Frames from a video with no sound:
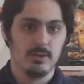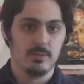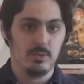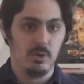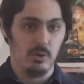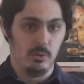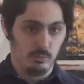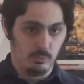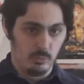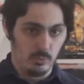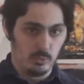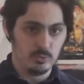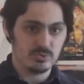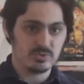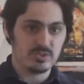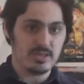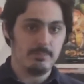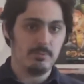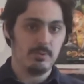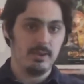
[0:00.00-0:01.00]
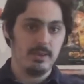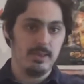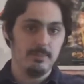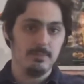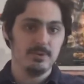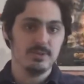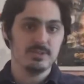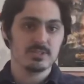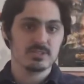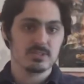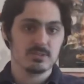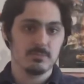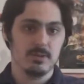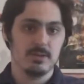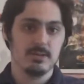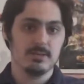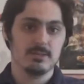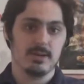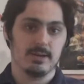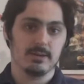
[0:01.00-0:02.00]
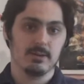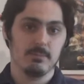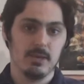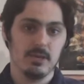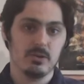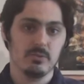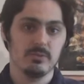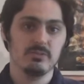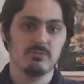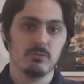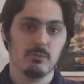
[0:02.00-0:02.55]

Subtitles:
There are rules that prohibited submitted documentaries